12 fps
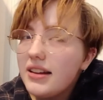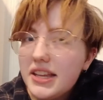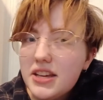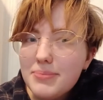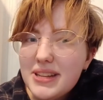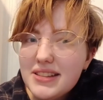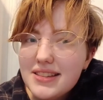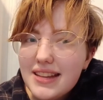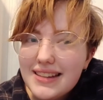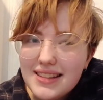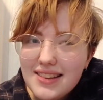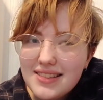humans
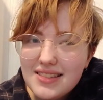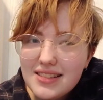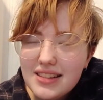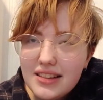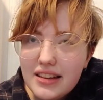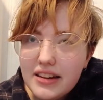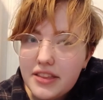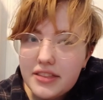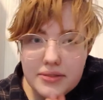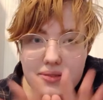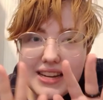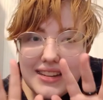exist in a
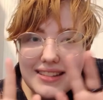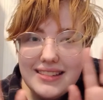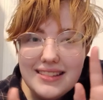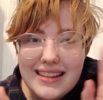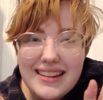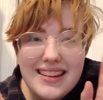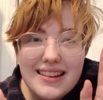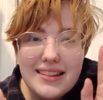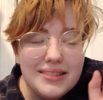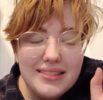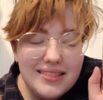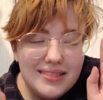3D
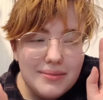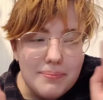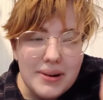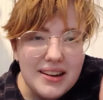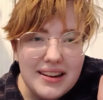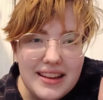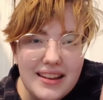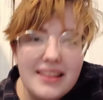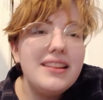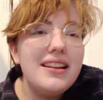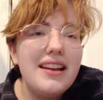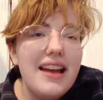body,
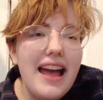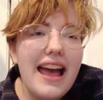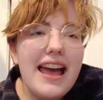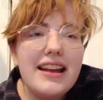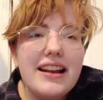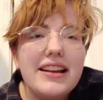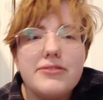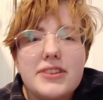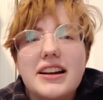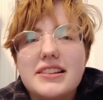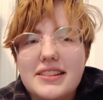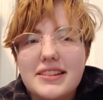and I
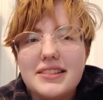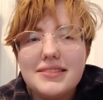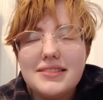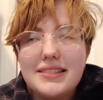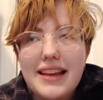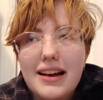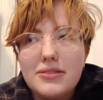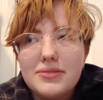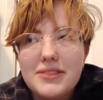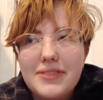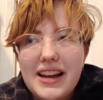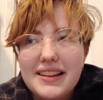forgot to count for
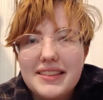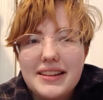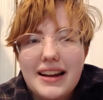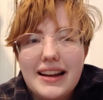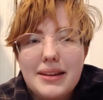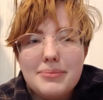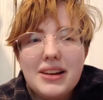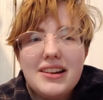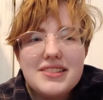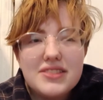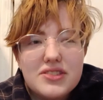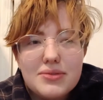the fact that I am
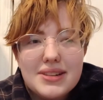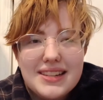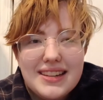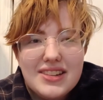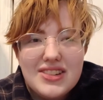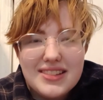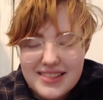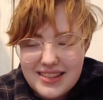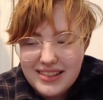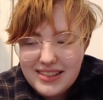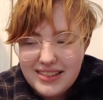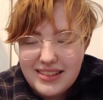not 20 inches
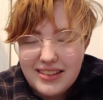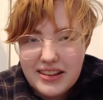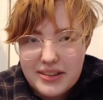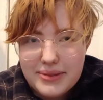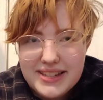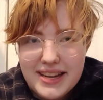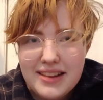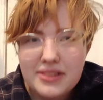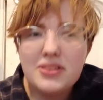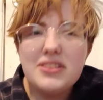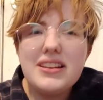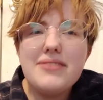all the way down,
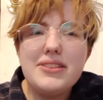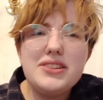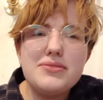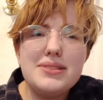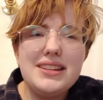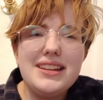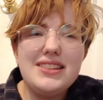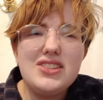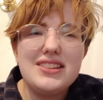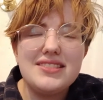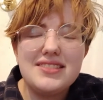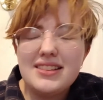or even 20
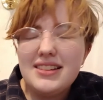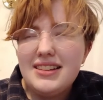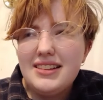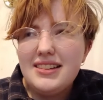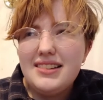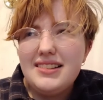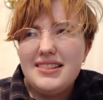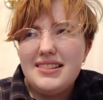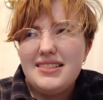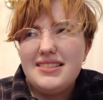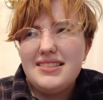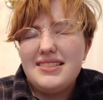inches
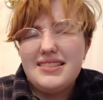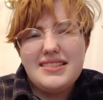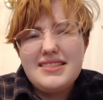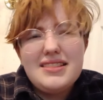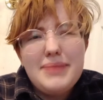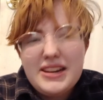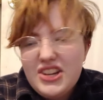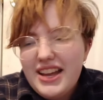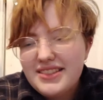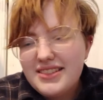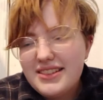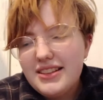to my
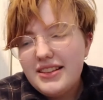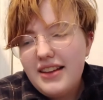chest.